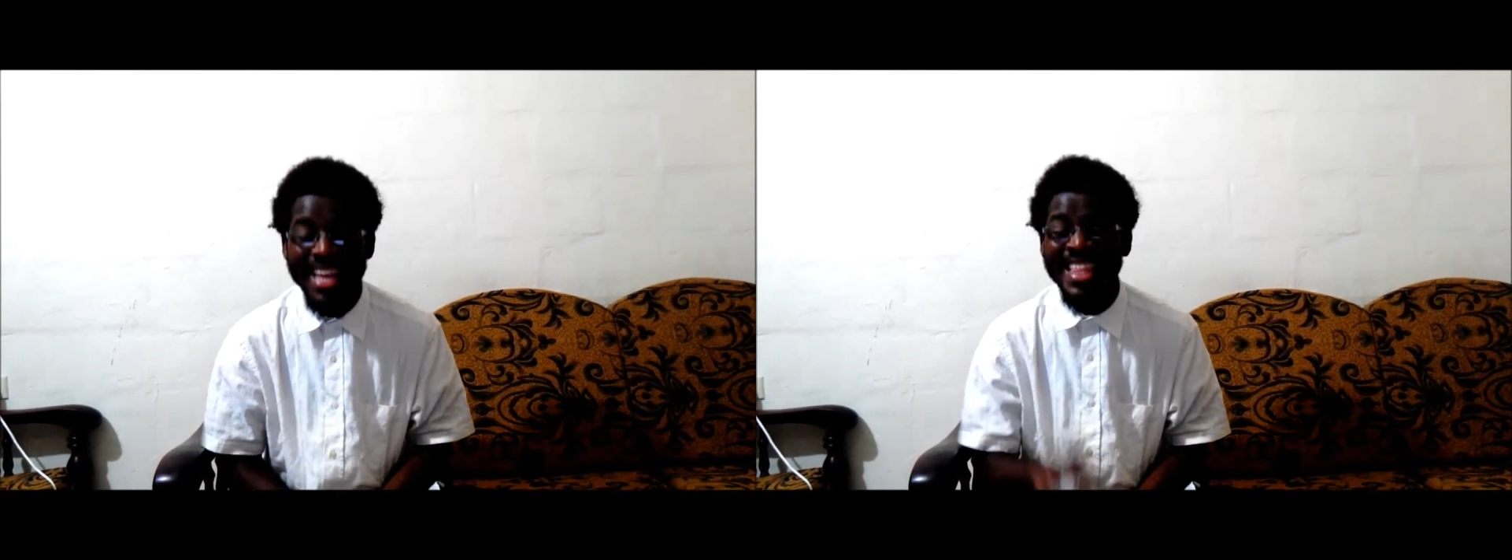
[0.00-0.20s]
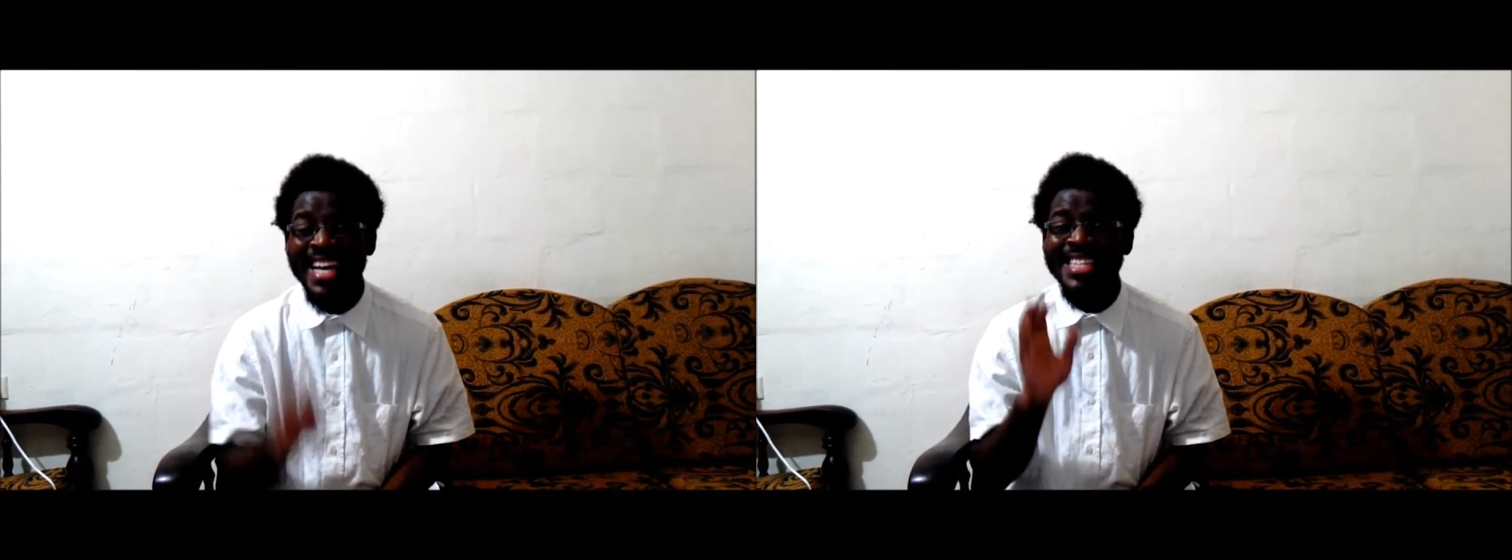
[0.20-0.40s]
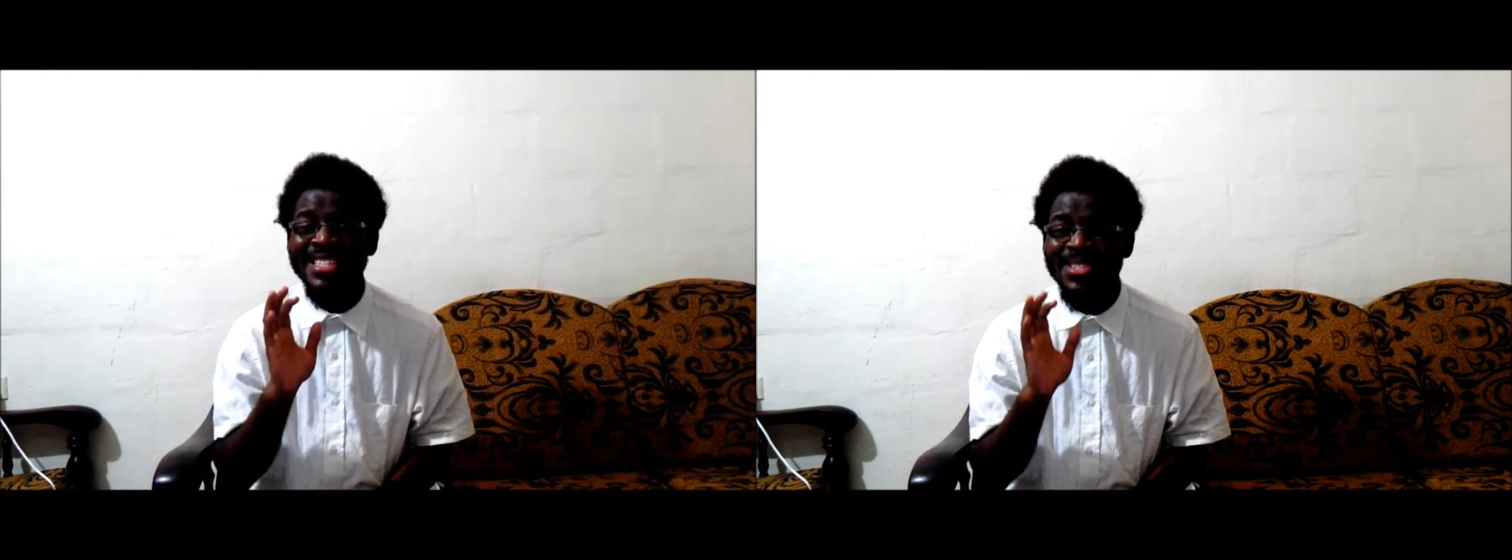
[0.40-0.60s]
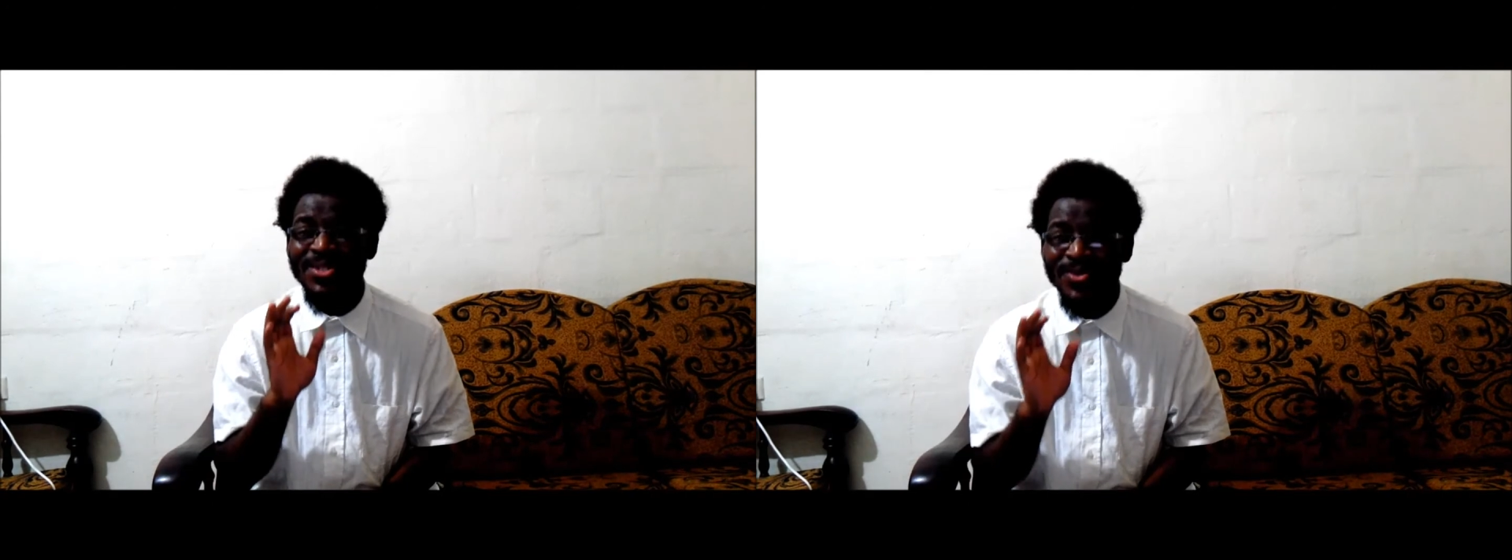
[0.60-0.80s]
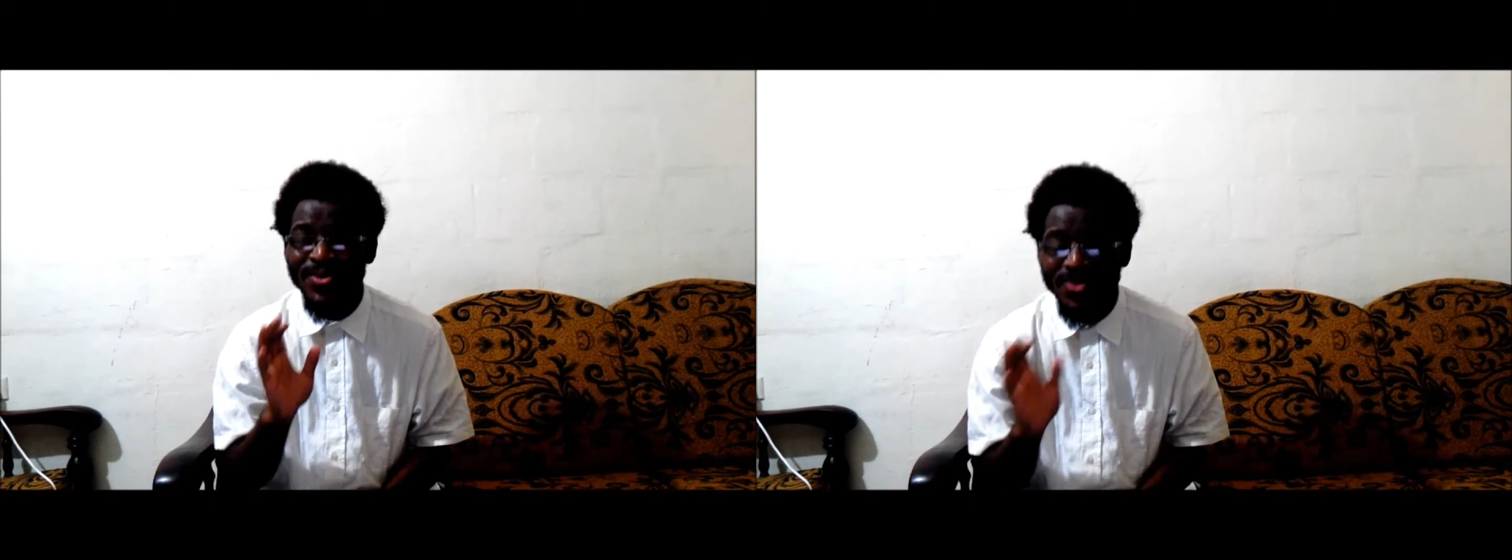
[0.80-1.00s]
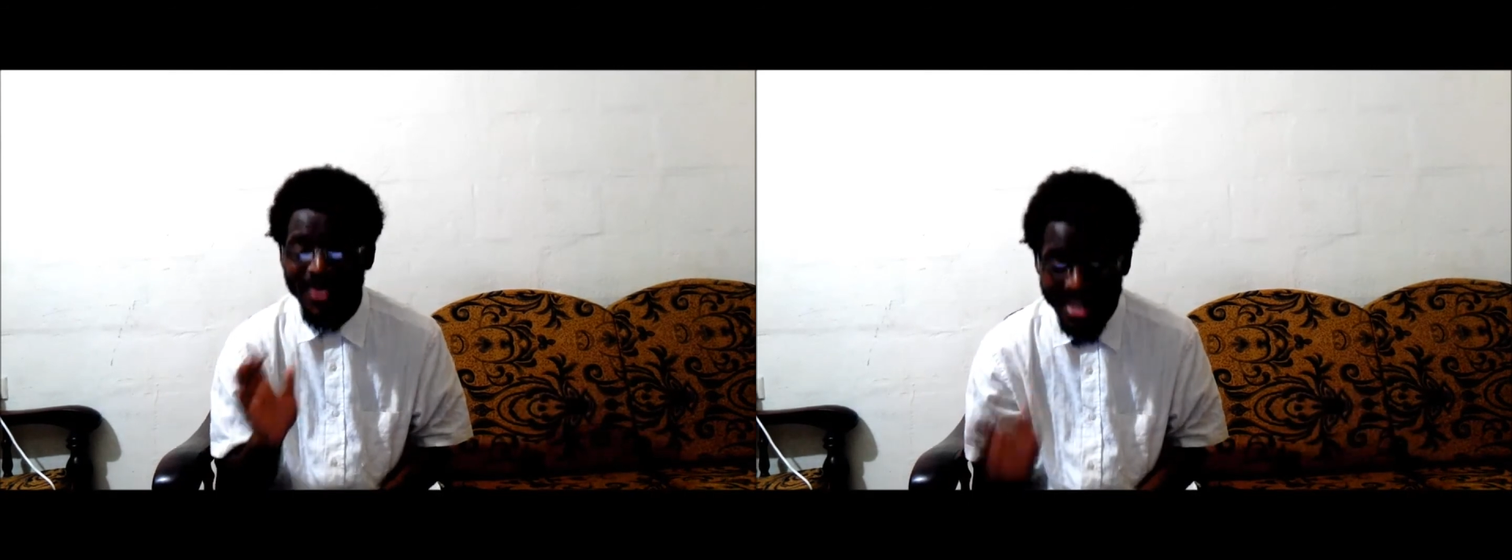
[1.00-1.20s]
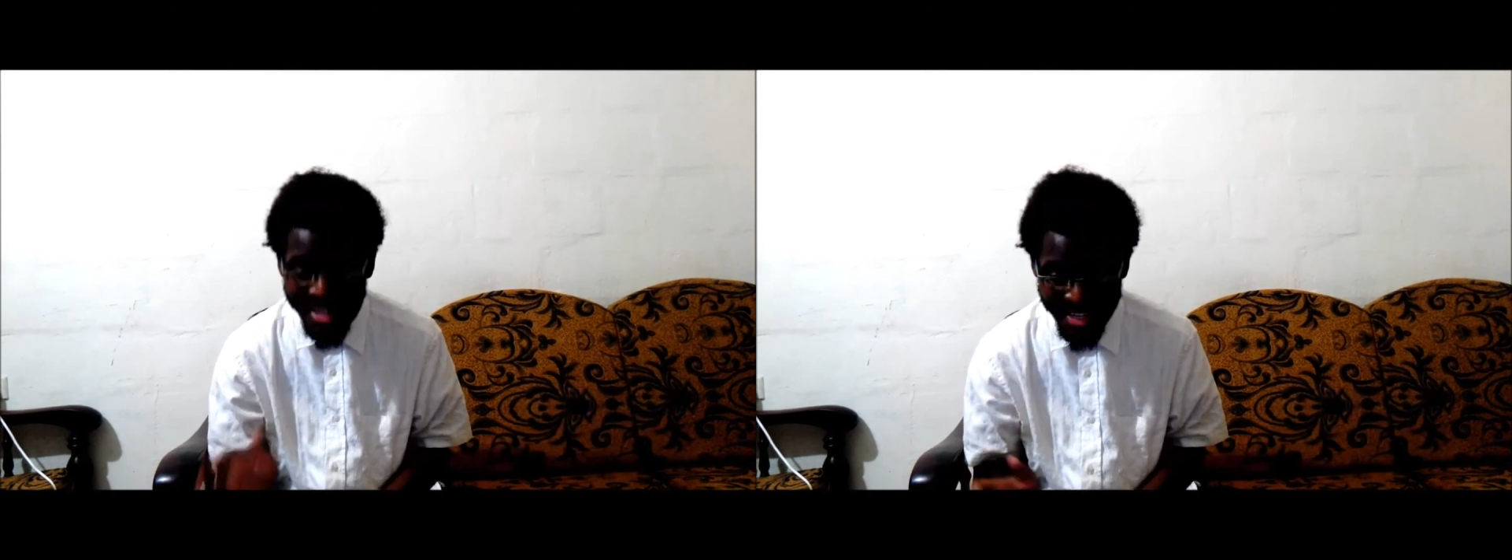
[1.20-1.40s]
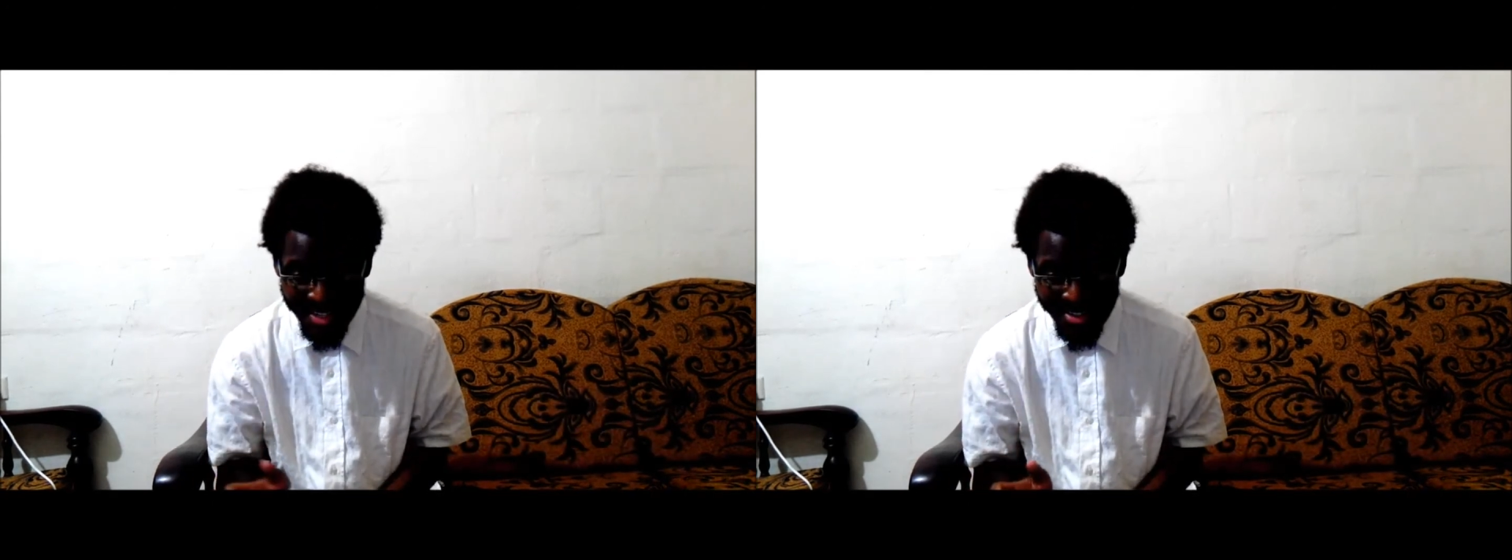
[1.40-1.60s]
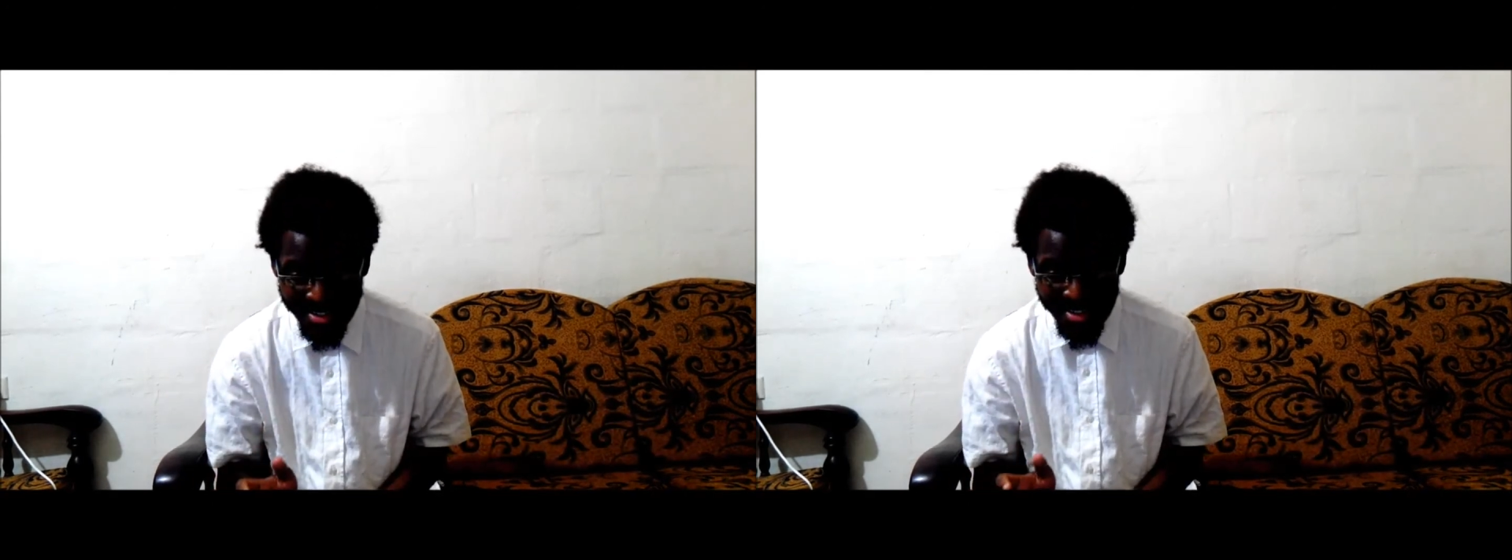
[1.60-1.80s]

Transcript: and that's fine.